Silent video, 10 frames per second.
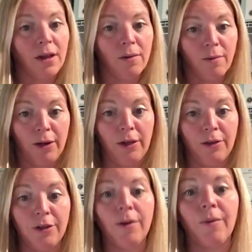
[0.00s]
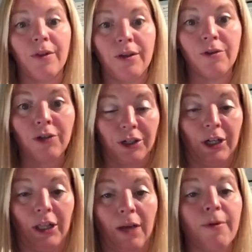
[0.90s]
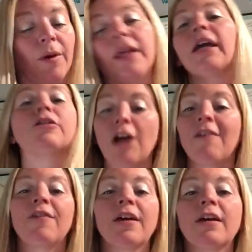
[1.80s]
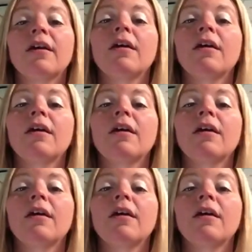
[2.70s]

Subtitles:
what you're doing with a nutrition club. You want to get traffic